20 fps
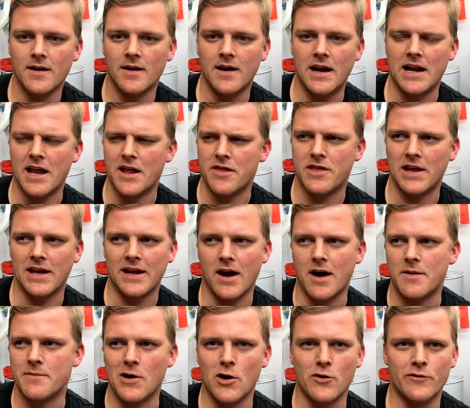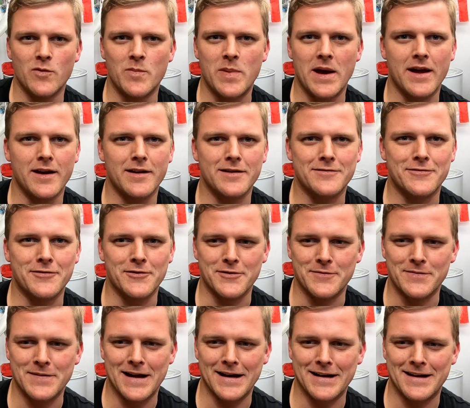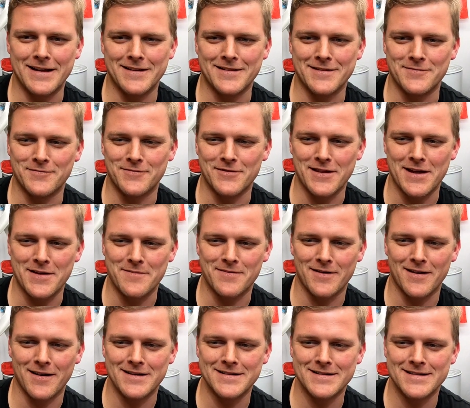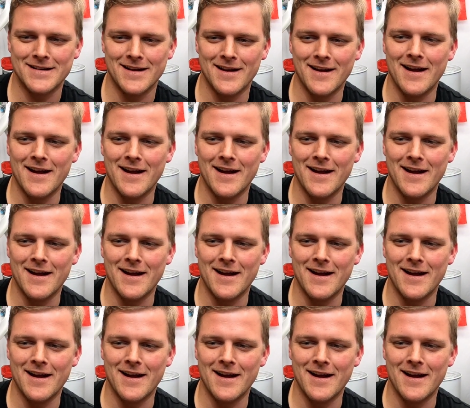and I think I'm overpaying for them when I get them for that price.